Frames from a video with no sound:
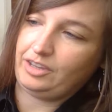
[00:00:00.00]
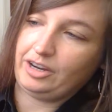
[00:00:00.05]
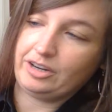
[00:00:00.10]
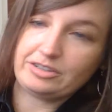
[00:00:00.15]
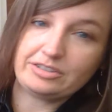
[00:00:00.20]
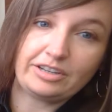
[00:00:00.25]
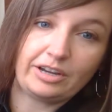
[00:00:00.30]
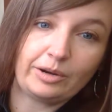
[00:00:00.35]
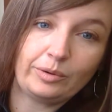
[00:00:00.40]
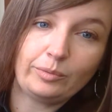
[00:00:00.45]

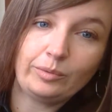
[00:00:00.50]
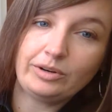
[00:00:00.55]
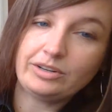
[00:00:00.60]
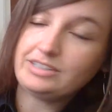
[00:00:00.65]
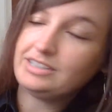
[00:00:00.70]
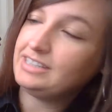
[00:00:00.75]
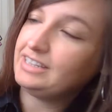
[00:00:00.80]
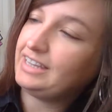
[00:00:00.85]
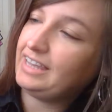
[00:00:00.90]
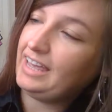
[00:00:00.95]
There's our
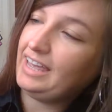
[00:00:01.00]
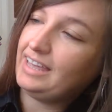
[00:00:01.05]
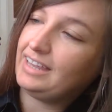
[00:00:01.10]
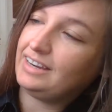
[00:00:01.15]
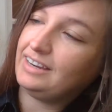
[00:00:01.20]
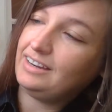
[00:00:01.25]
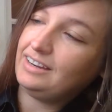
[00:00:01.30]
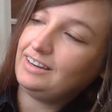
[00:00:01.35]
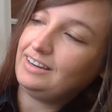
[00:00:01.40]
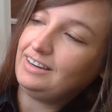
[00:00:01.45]
words
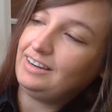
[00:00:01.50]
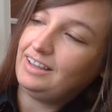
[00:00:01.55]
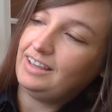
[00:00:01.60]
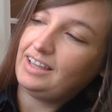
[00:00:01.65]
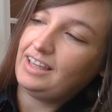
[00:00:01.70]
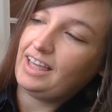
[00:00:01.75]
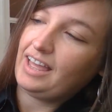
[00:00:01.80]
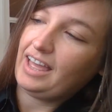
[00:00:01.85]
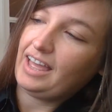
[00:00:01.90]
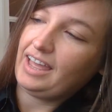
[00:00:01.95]
again.
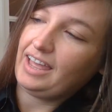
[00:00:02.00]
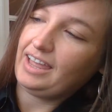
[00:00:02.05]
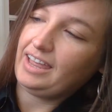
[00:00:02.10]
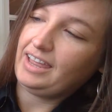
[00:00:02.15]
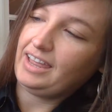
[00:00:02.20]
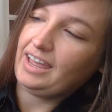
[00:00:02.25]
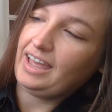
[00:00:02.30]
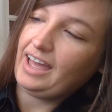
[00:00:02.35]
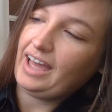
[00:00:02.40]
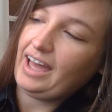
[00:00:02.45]

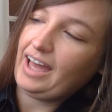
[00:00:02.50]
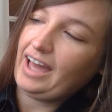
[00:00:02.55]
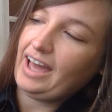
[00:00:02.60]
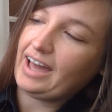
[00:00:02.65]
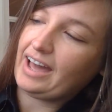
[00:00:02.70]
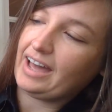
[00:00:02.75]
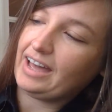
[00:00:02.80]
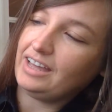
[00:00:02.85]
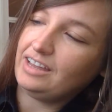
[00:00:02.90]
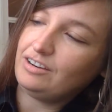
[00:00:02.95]
A
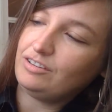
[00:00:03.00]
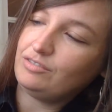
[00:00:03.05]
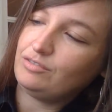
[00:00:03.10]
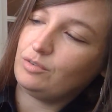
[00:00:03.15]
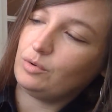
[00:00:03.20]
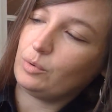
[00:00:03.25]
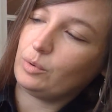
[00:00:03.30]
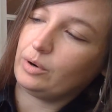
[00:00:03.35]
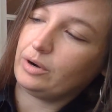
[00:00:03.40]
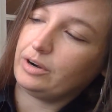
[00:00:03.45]
hat
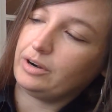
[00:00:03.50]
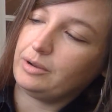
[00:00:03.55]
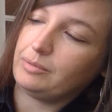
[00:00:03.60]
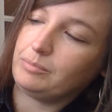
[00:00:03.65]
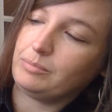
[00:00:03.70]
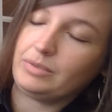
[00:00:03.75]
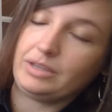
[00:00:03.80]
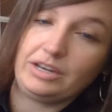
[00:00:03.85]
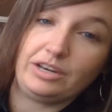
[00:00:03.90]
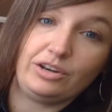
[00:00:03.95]
for
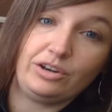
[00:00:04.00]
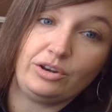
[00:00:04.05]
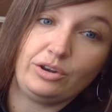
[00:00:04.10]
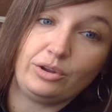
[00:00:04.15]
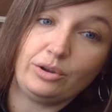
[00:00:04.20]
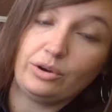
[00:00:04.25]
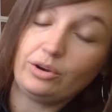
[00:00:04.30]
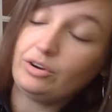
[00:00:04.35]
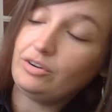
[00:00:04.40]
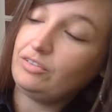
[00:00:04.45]

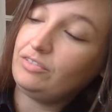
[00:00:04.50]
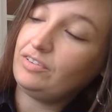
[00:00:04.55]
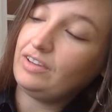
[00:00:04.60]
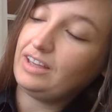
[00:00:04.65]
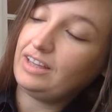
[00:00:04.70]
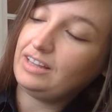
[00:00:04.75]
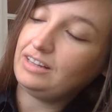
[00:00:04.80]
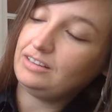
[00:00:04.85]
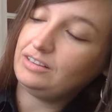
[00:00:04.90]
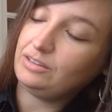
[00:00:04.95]

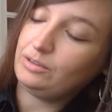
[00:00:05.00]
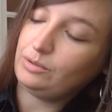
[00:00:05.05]
Minerva